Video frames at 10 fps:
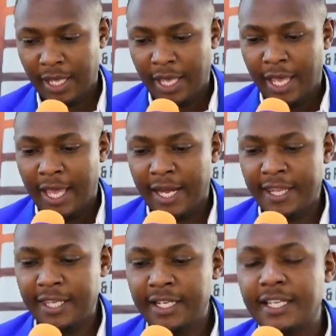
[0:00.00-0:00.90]
And I
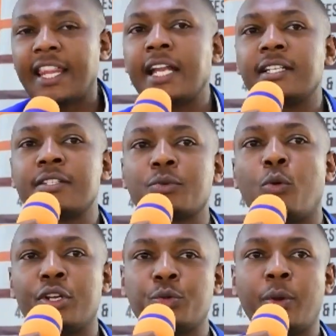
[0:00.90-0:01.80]
think that is
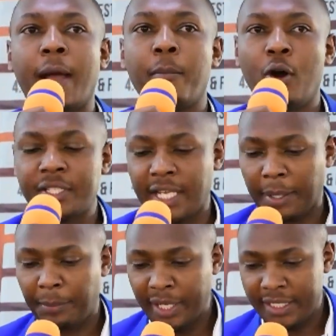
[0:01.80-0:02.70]
what we are more
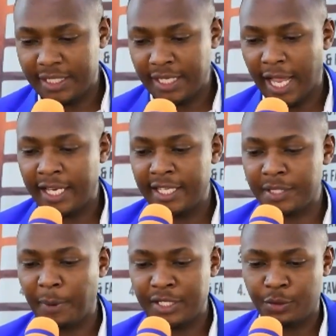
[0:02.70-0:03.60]
celebrating at this
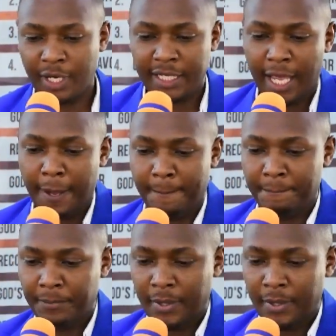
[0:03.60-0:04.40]
particular time.